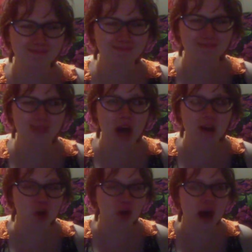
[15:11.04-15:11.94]
not
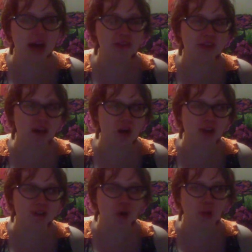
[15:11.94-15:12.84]
your kind of
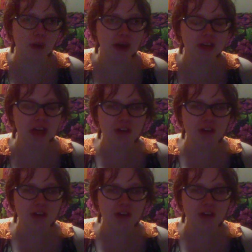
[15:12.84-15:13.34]
character, but